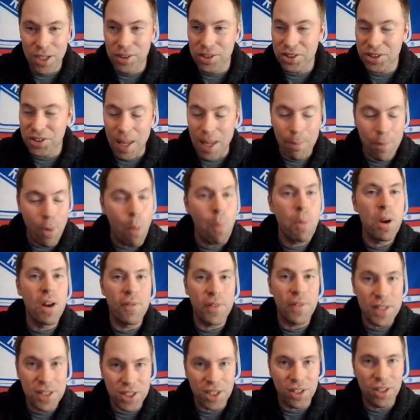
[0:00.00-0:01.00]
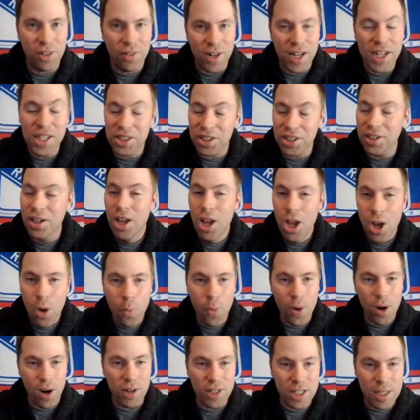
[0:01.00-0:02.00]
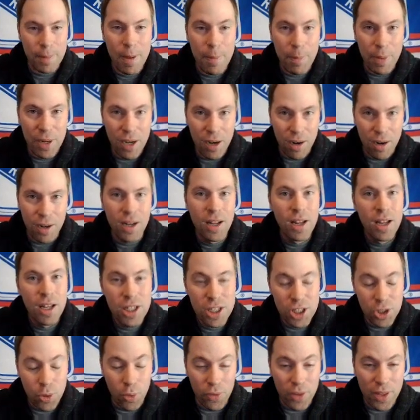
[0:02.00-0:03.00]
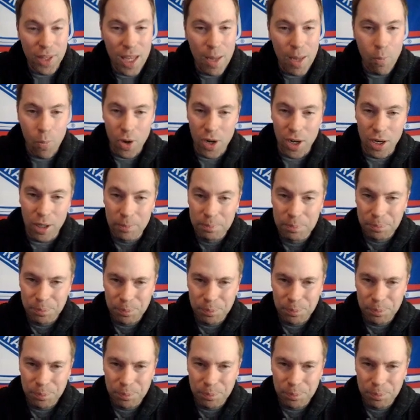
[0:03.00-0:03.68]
just that moment of exhilaration when Artemi Panarin scored the game winner.